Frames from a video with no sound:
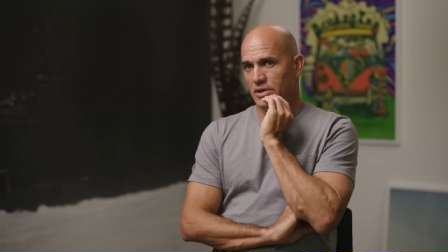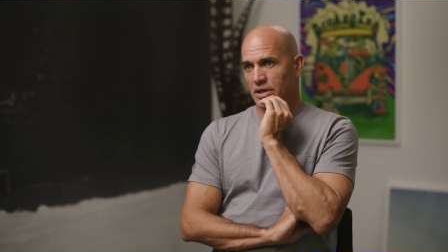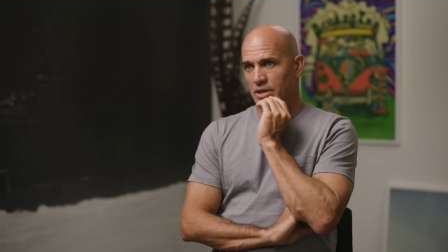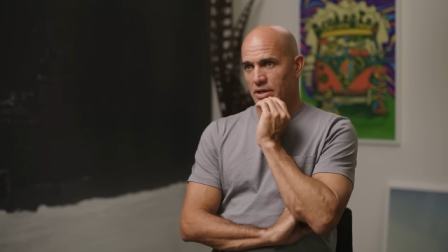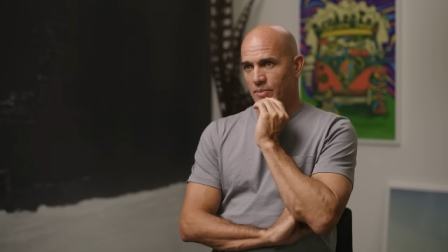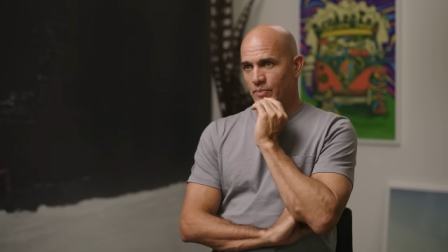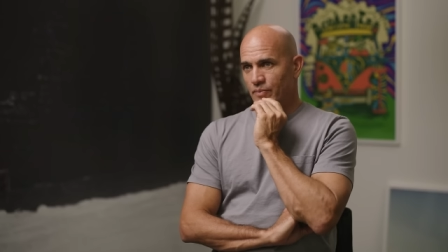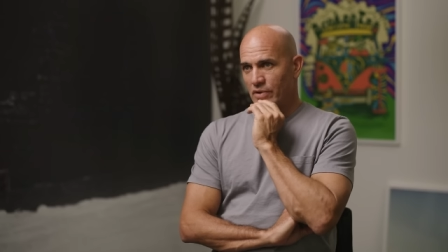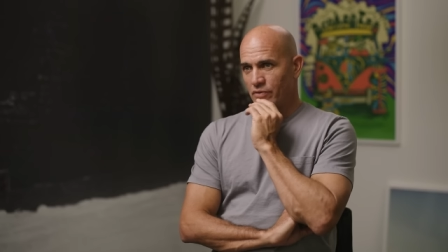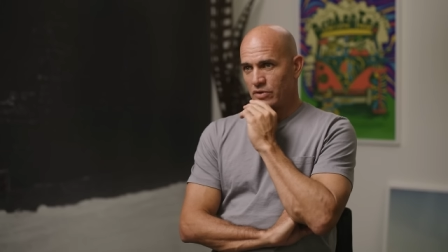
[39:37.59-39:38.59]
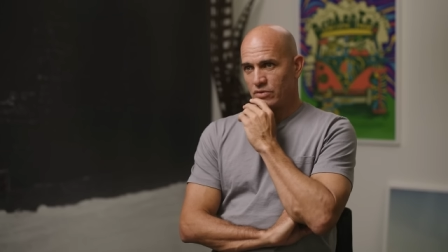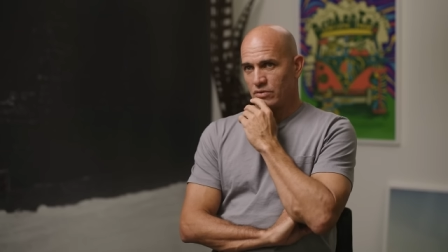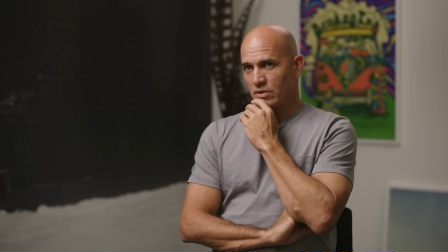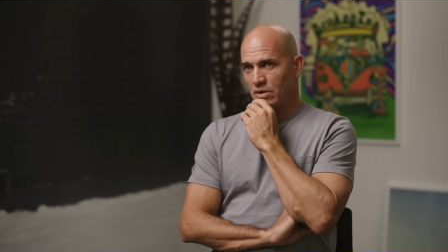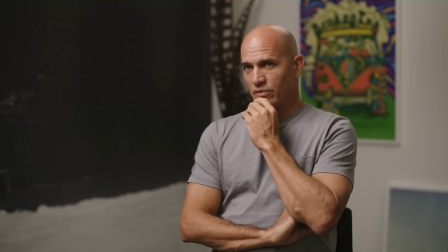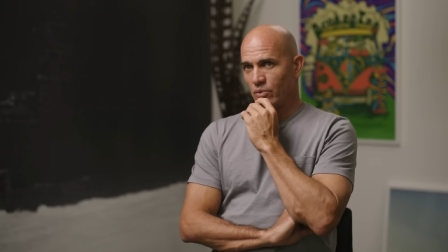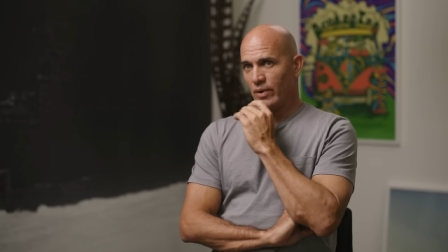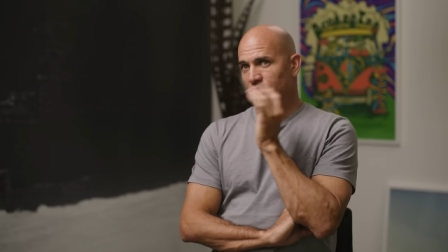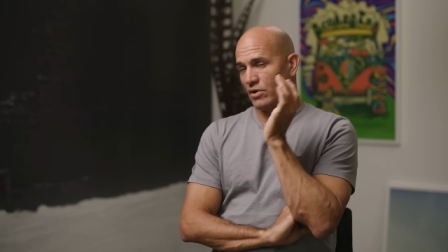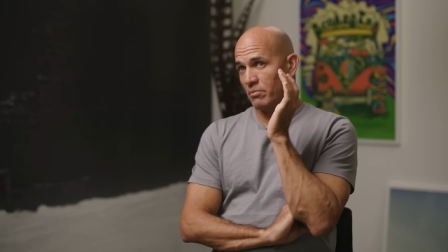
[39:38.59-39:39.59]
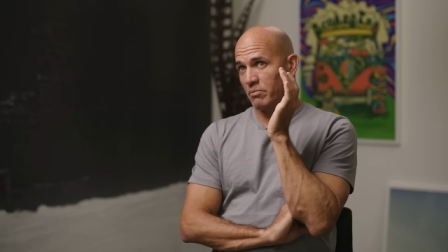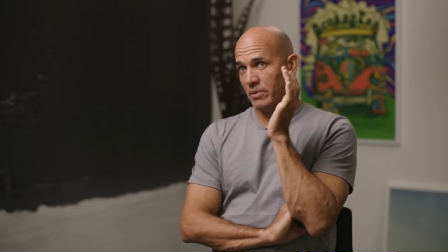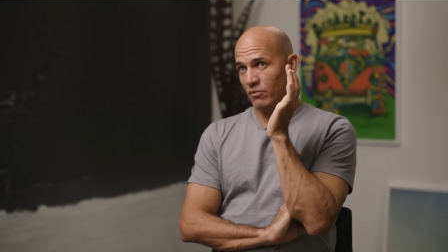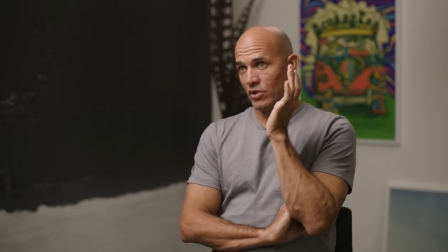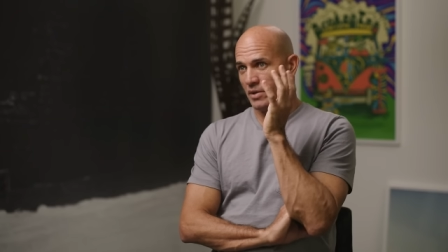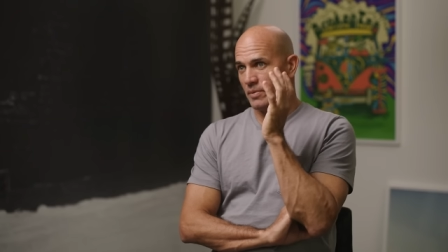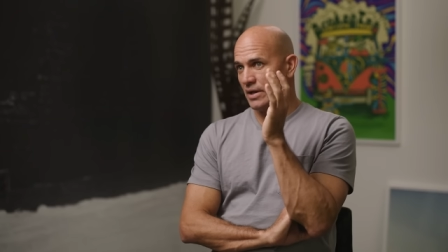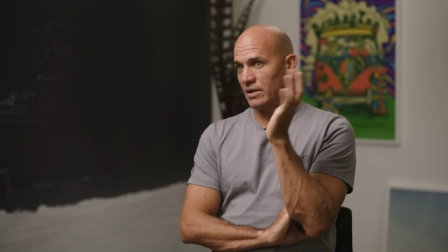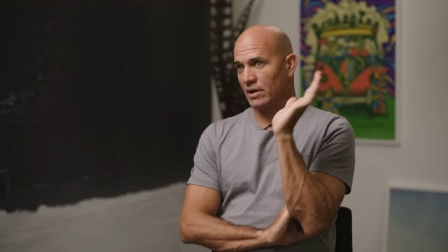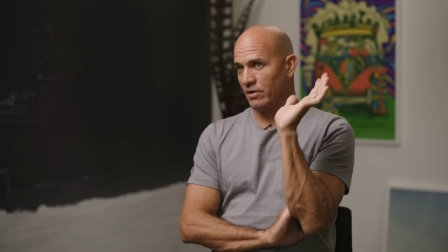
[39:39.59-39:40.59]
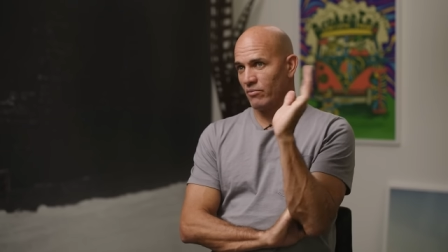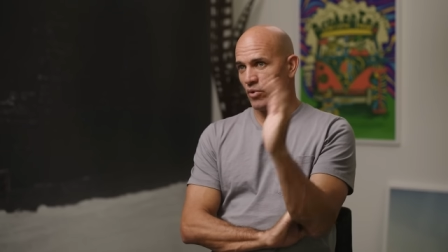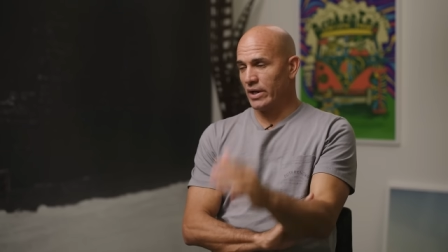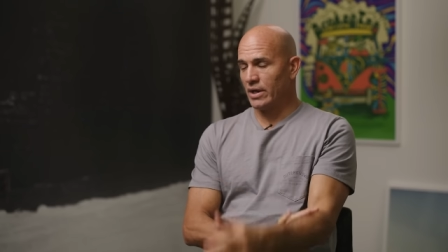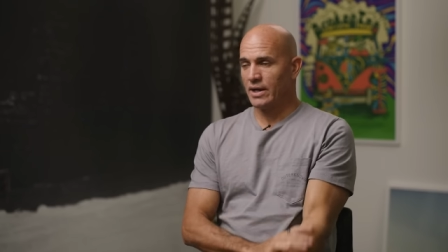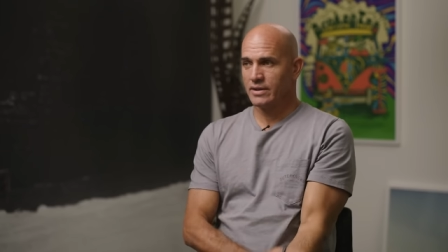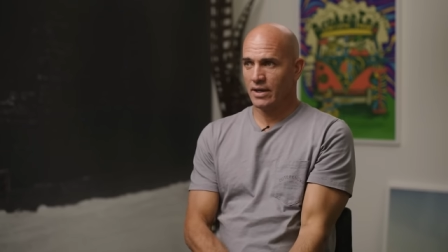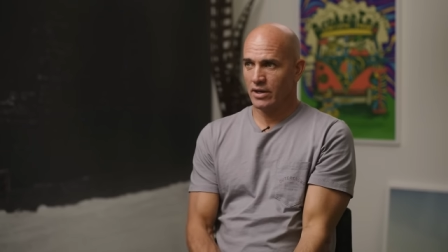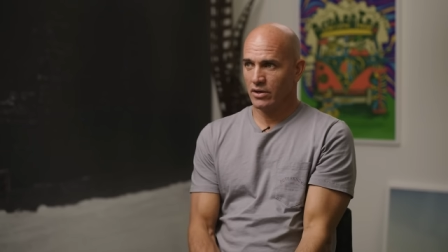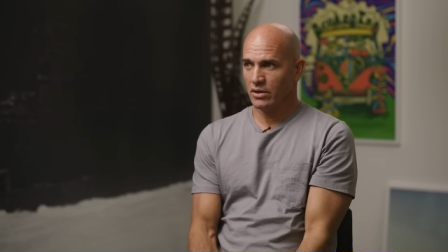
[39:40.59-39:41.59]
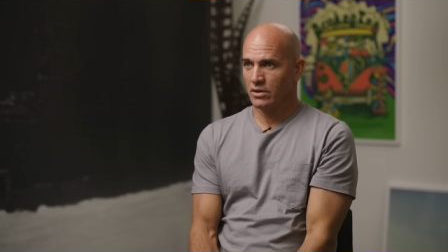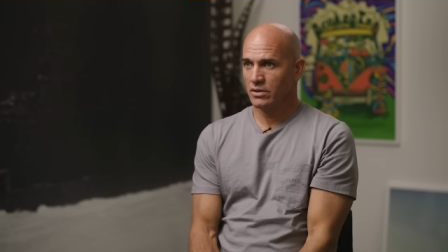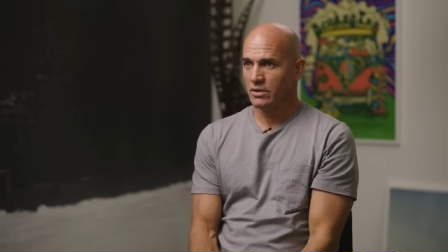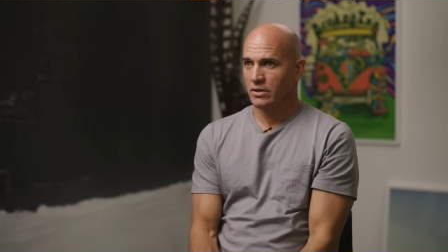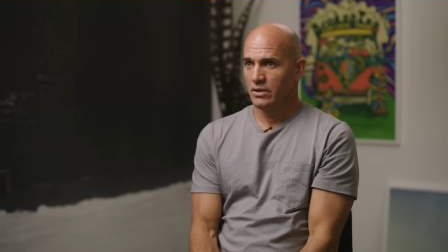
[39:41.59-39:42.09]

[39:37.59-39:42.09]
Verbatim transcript: And um, if it's, you know, if the waves aren't really big, they don't even break at high tide at all.